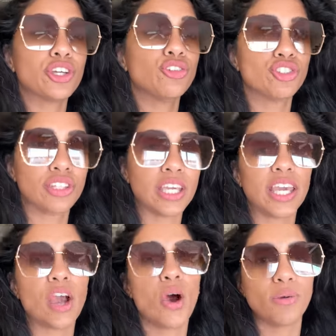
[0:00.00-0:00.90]

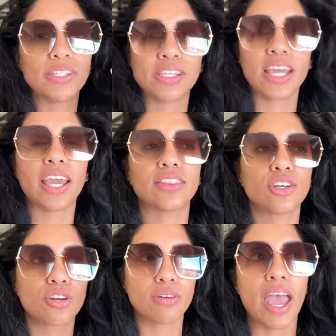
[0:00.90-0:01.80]
usually always staying at
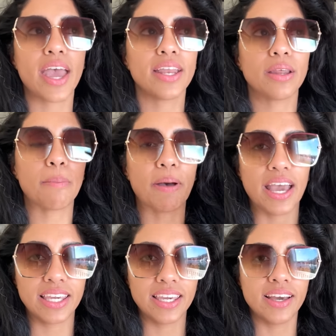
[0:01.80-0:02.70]
the Grand
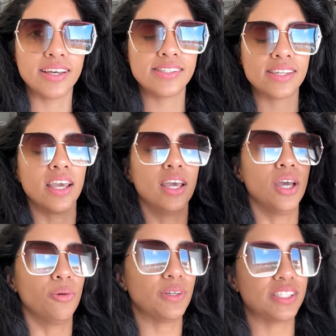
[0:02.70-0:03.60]
Bahias.
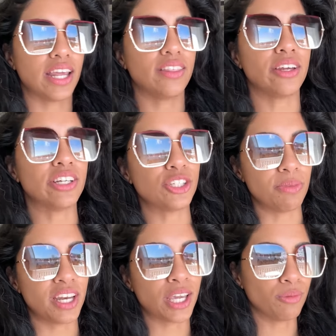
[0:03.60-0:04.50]
We stayed there in
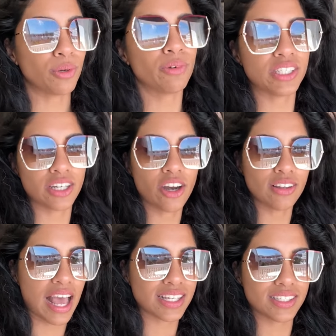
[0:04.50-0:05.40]
Dominican when we did our
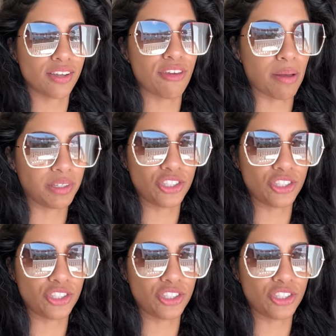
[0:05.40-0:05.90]
last family